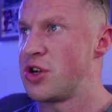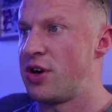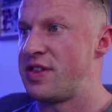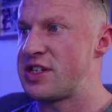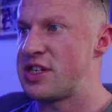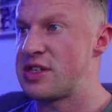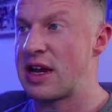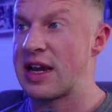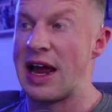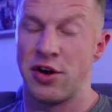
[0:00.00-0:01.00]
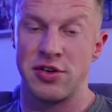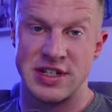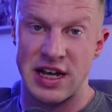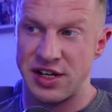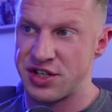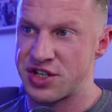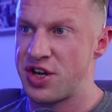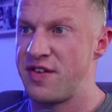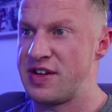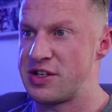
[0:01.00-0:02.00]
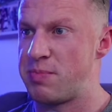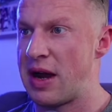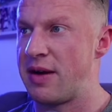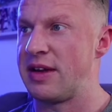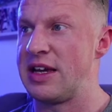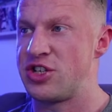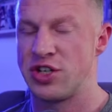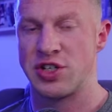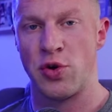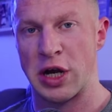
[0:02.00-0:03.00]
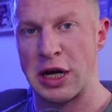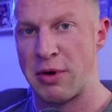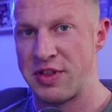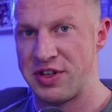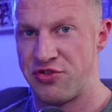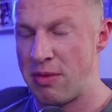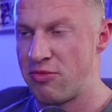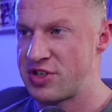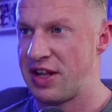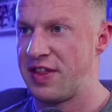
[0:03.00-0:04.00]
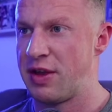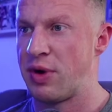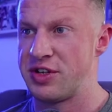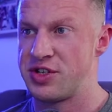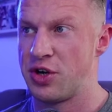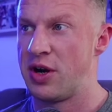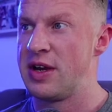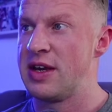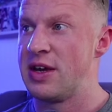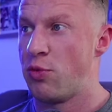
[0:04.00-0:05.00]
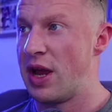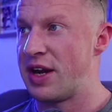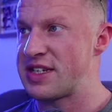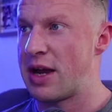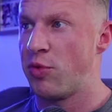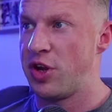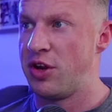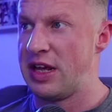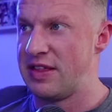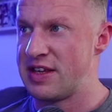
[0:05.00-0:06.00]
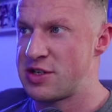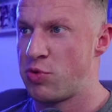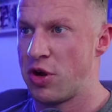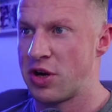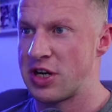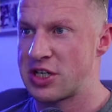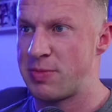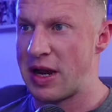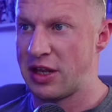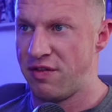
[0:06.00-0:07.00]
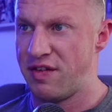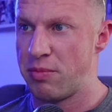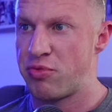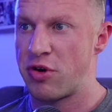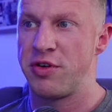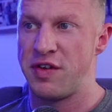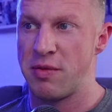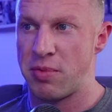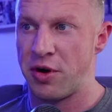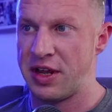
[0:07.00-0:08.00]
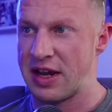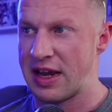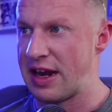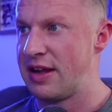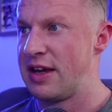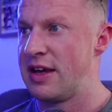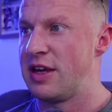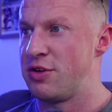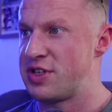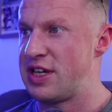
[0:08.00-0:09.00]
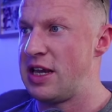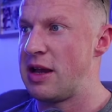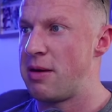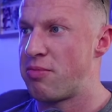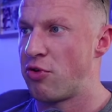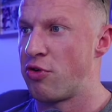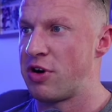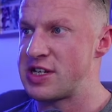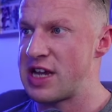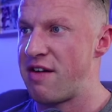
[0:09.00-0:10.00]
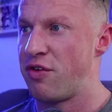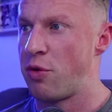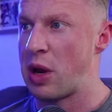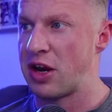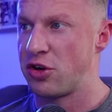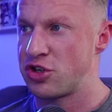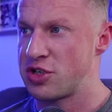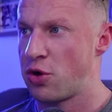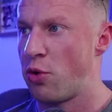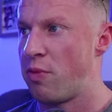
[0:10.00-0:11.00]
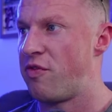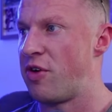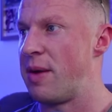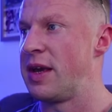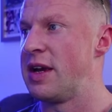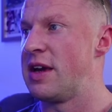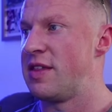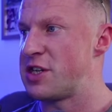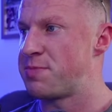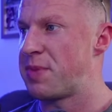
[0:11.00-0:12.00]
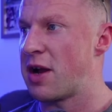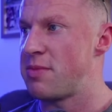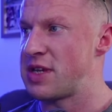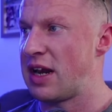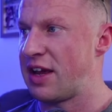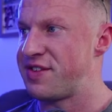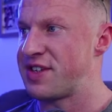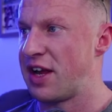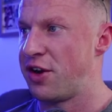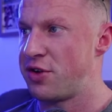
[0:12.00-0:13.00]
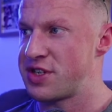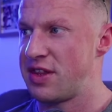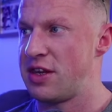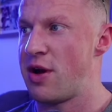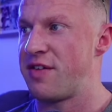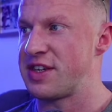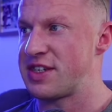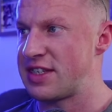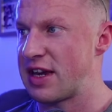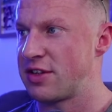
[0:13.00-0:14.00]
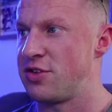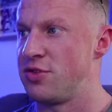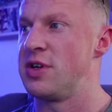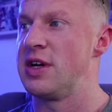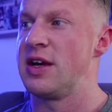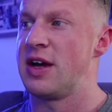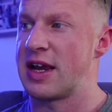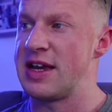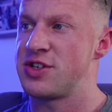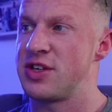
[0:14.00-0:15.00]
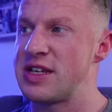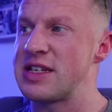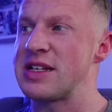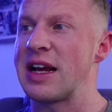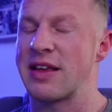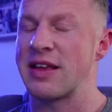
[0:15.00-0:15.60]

this is, again, not selling your service, but it's just talking about the dream result they want. So we understand what you need. This is what you can expect. You feel proud of your body again. You see progress every week, not just hope for it. This becomes a lifestyle, not something you have to stick to. Okay, so this is like